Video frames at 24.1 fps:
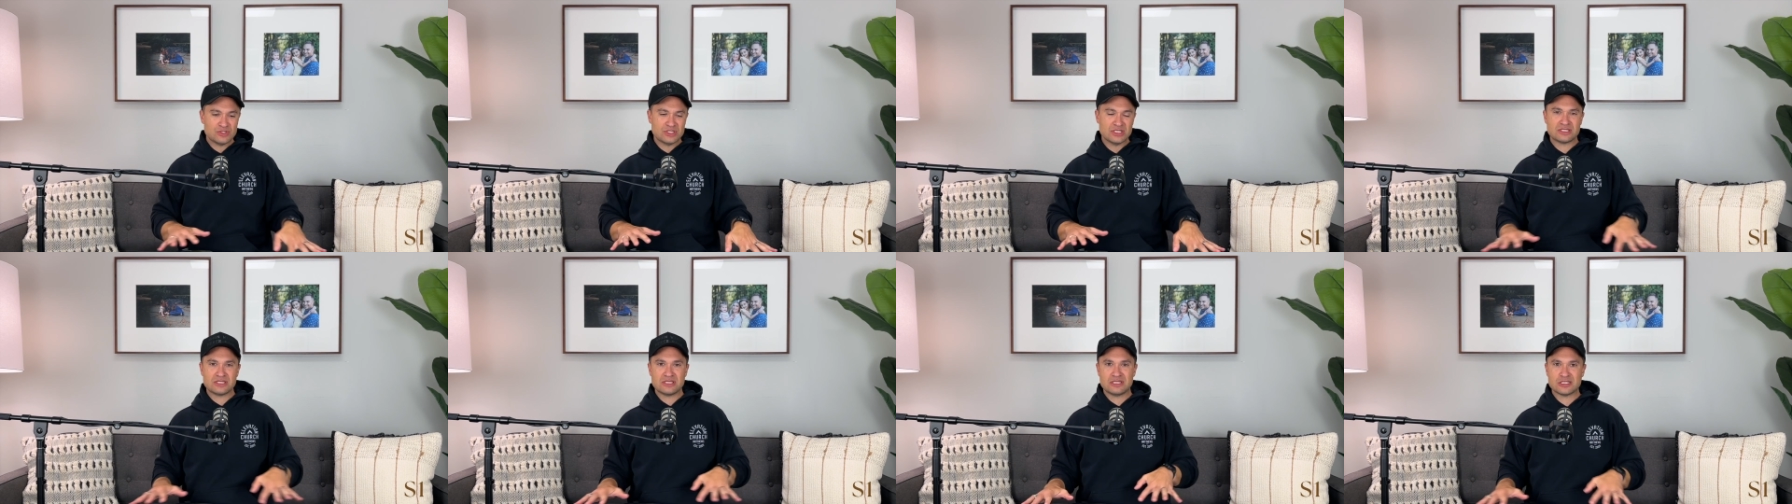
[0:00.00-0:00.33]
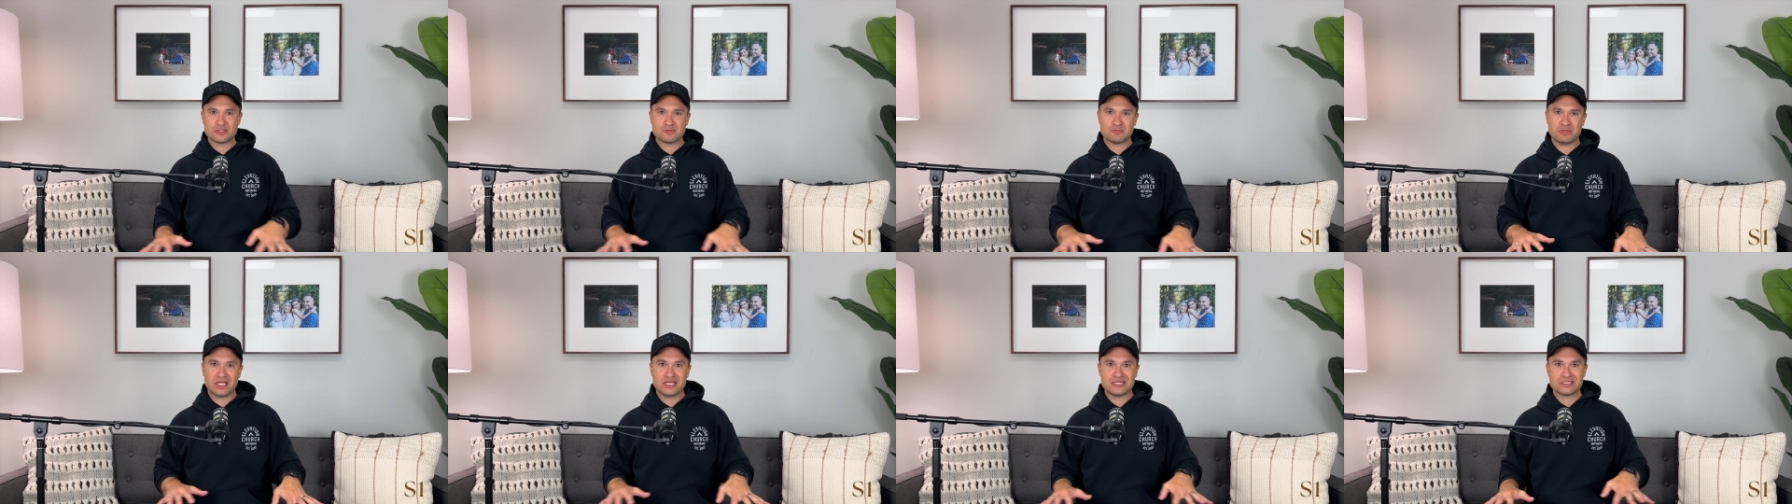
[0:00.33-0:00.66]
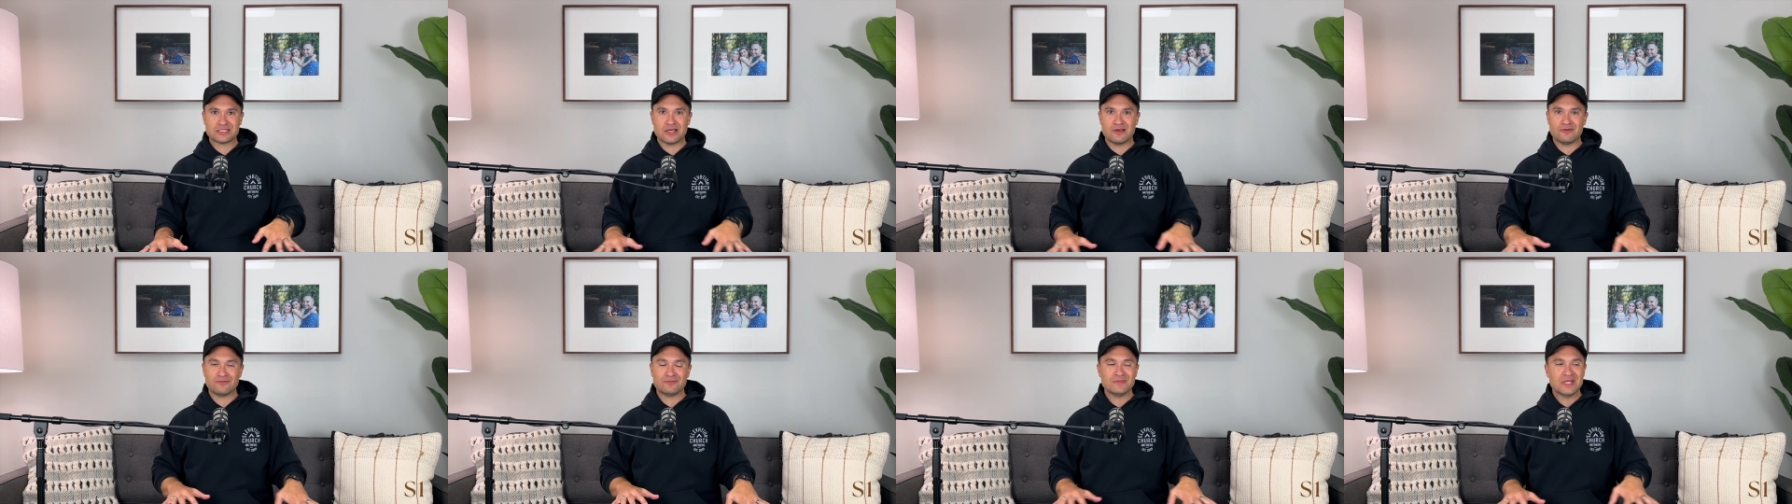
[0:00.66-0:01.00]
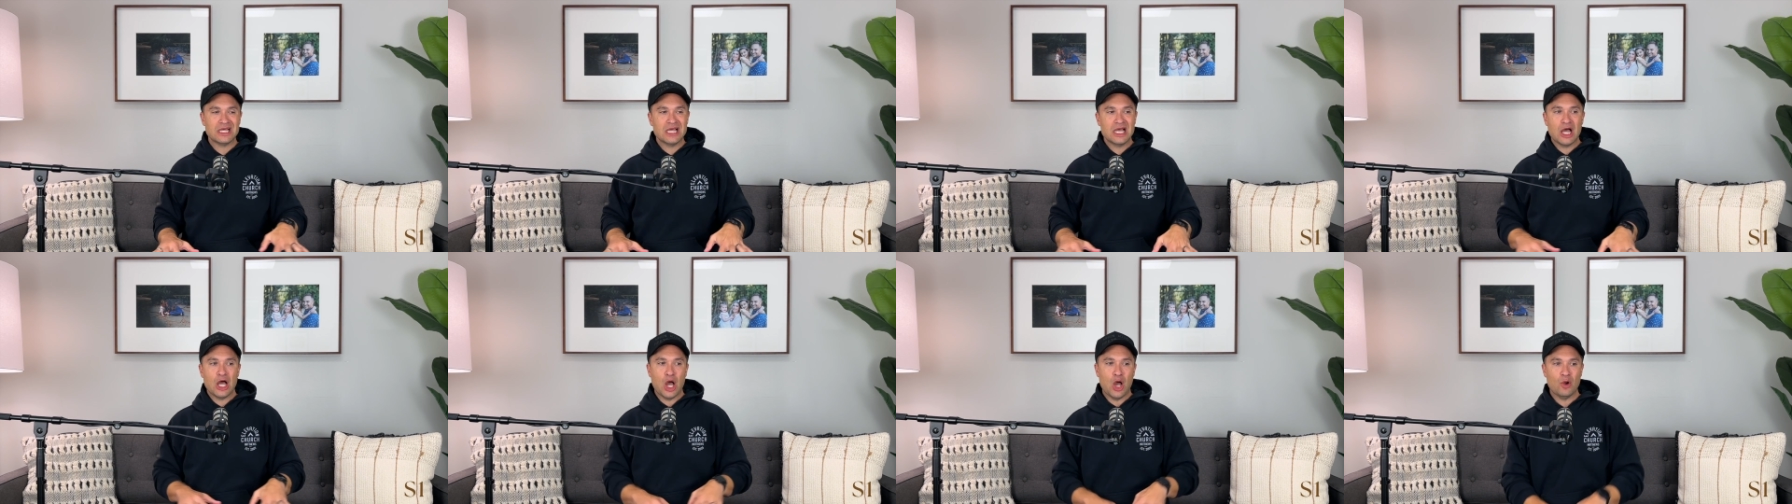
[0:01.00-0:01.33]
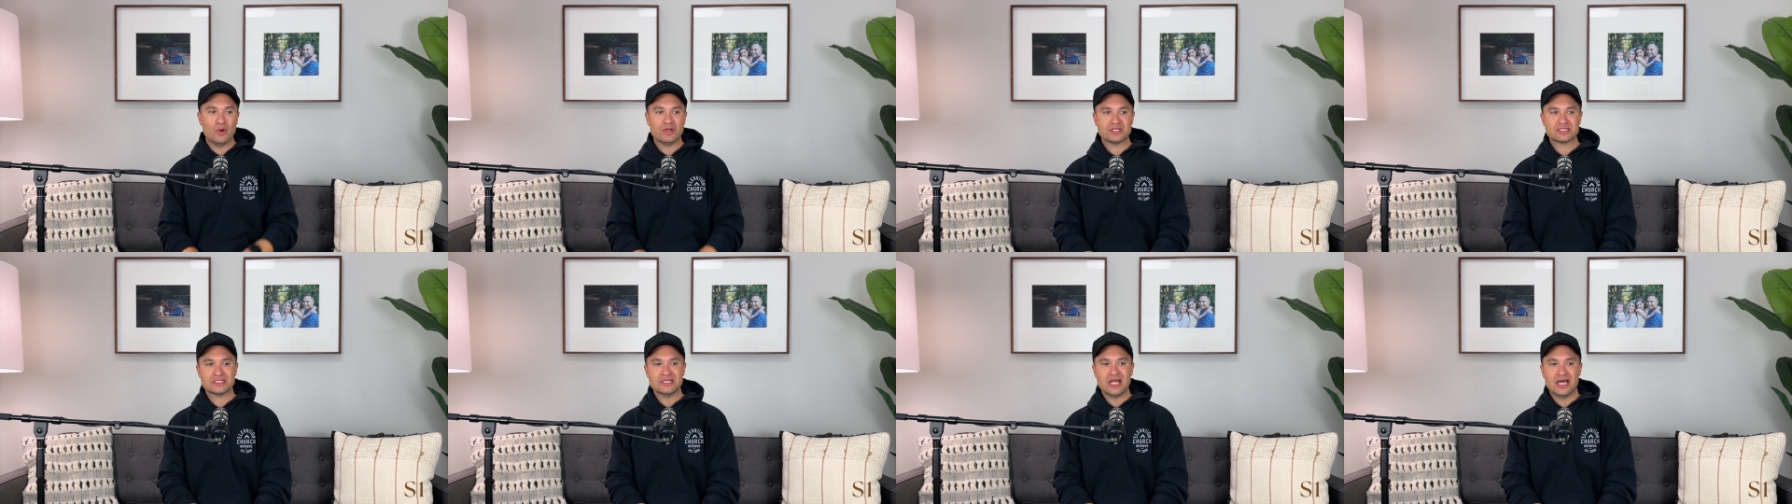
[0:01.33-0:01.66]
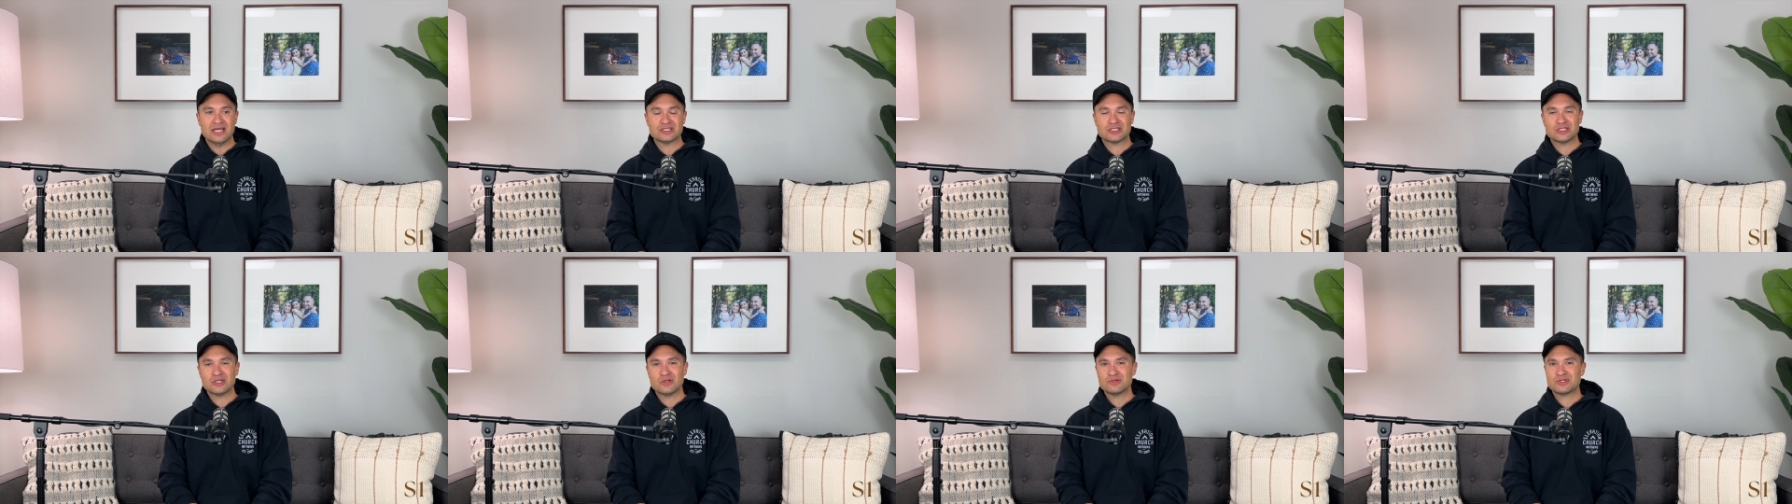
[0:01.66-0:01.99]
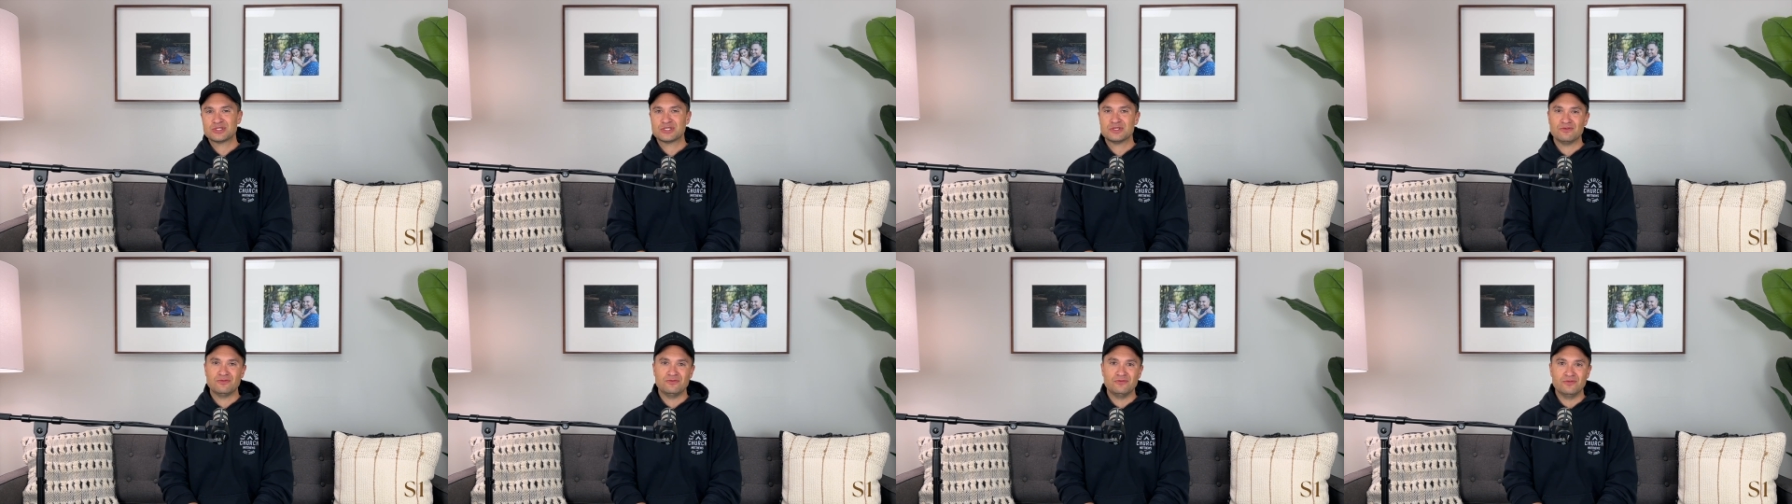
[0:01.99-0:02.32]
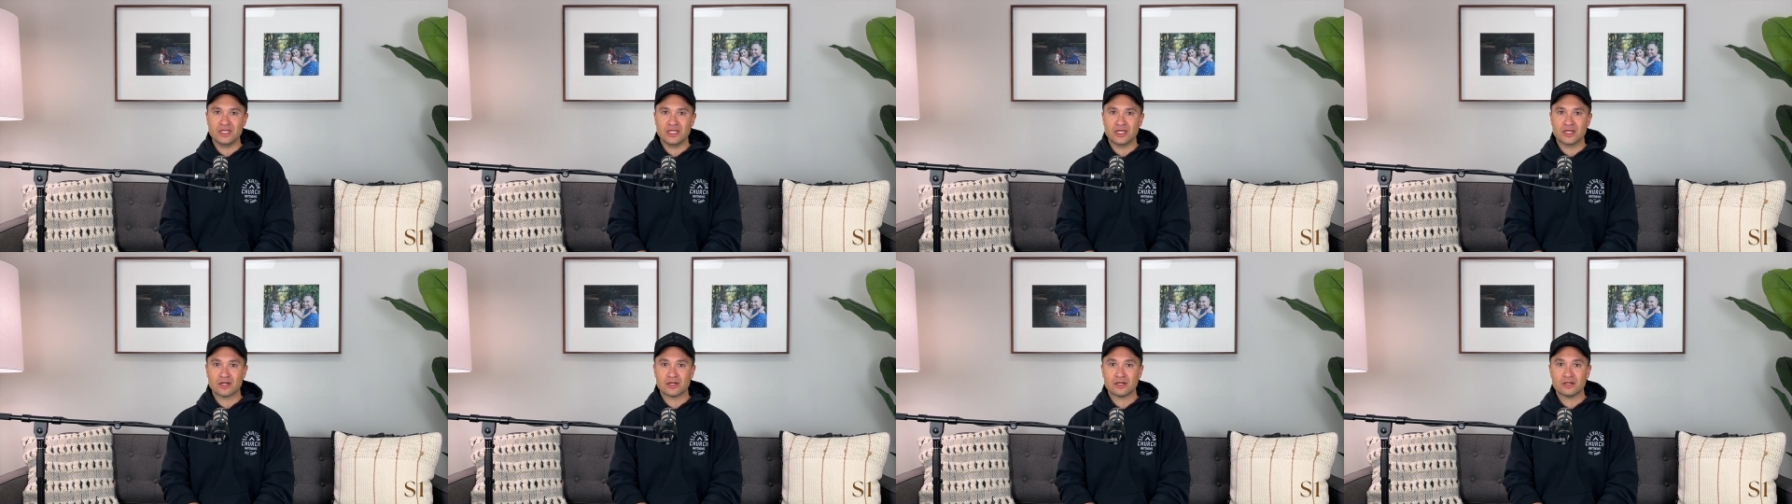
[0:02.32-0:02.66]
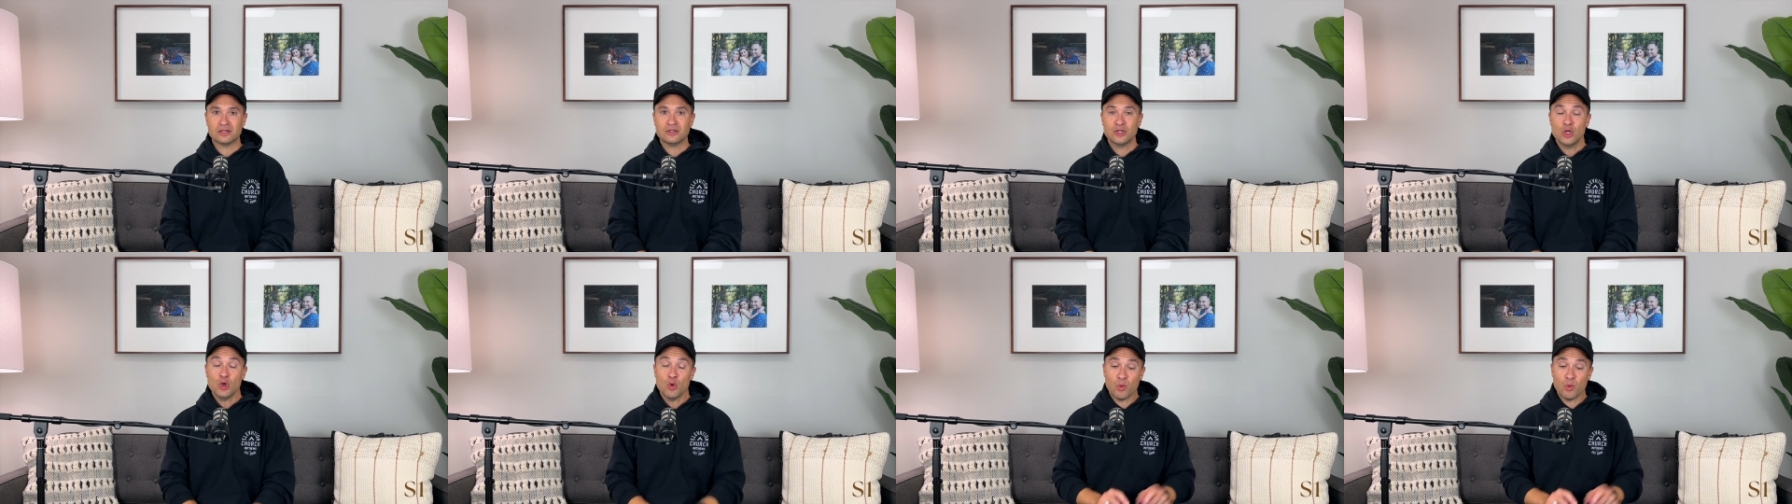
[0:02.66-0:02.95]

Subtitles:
it to this place of, oh, it's not so severe.